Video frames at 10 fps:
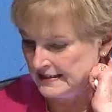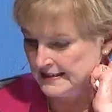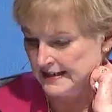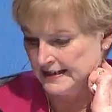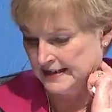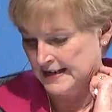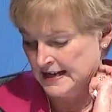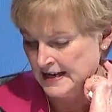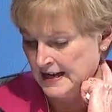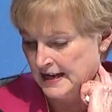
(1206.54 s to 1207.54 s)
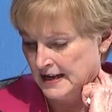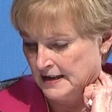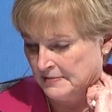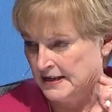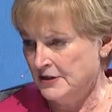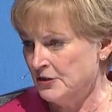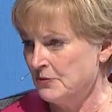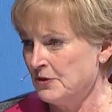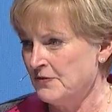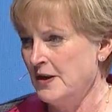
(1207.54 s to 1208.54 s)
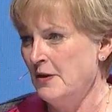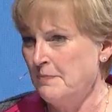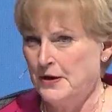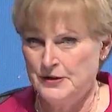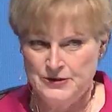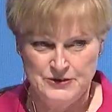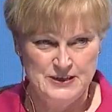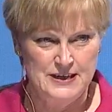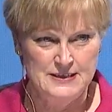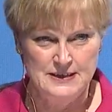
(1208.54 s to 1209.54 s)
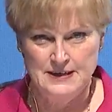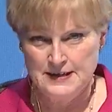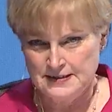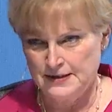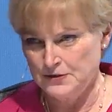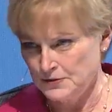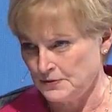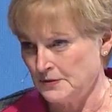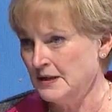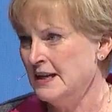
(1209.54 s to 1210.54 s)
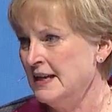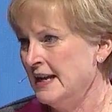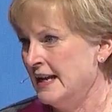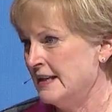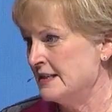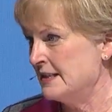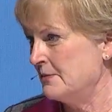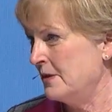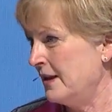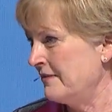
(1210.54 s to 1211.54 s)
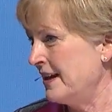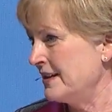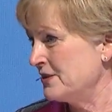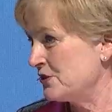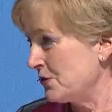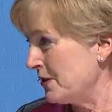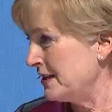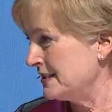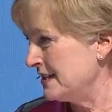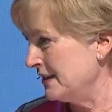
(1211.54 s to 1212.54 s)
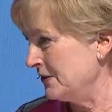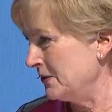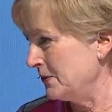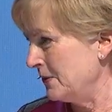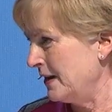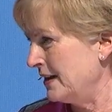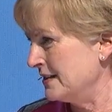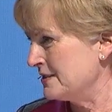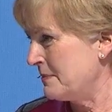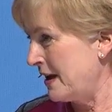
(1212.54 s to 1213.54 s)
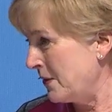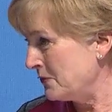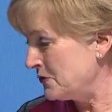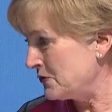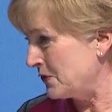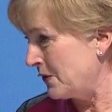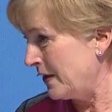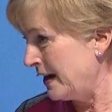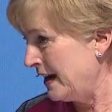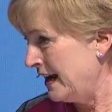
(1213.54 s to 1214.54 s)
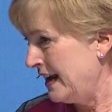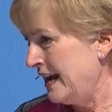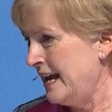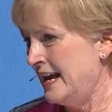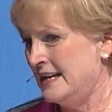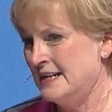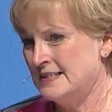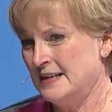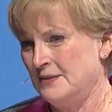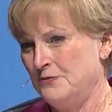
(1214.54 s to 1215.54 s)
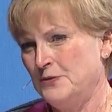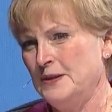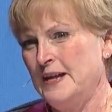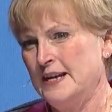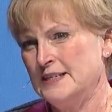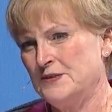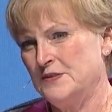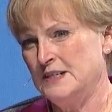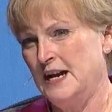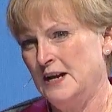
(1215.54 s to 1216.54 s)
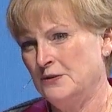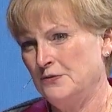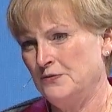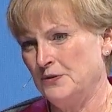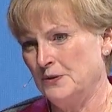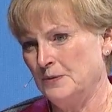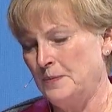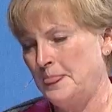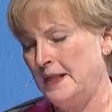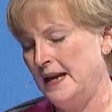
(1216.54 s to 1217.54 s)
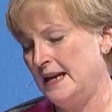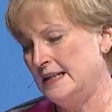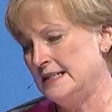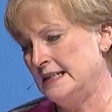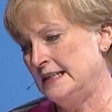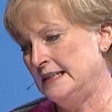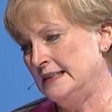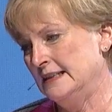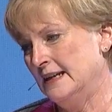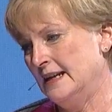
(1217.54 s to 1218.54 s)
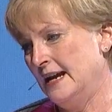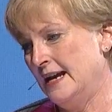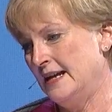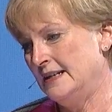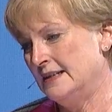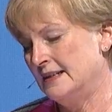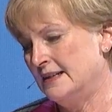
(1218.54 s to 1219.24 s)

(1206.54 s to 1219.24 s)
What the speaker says: said, I hear you work for HealthPartners. And I said, yes, I do. And he said, well, I've got a story to tell you, and it's my own story. And he's a freelance photographer and had,